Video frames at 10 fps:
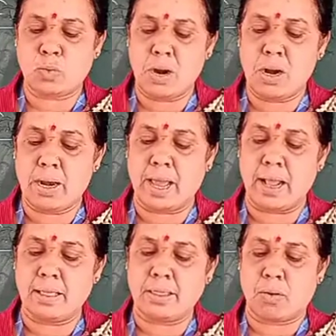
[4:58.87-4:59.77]
World
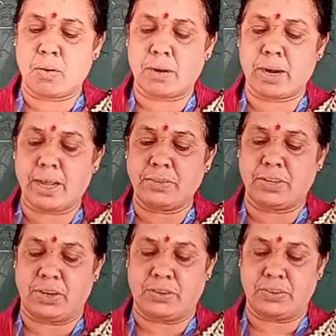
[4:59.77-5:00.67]
Health
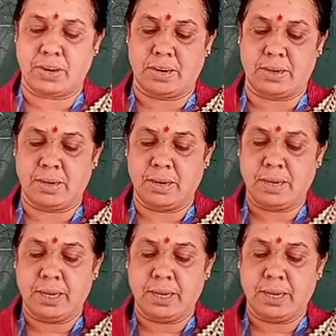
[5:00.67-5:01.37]
Organization.